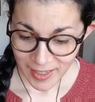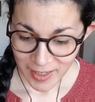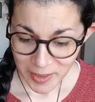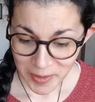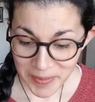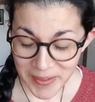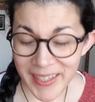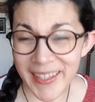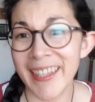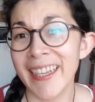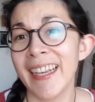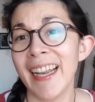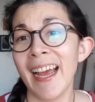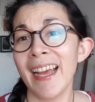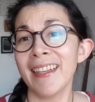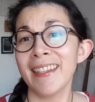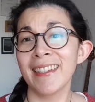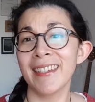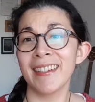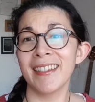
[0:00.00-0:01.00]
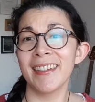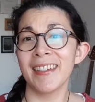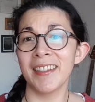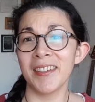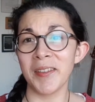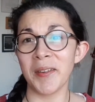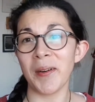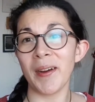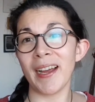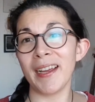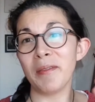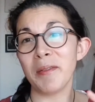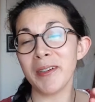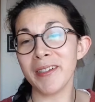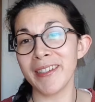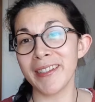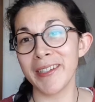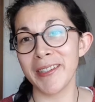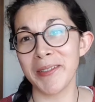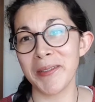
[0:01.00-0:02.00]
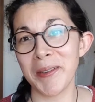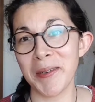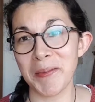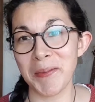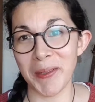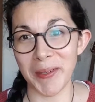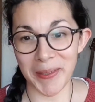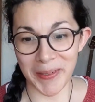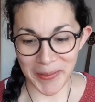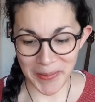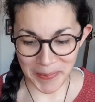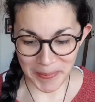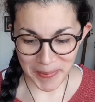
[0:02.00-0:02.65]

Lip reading: So then I wanted to talk about 2,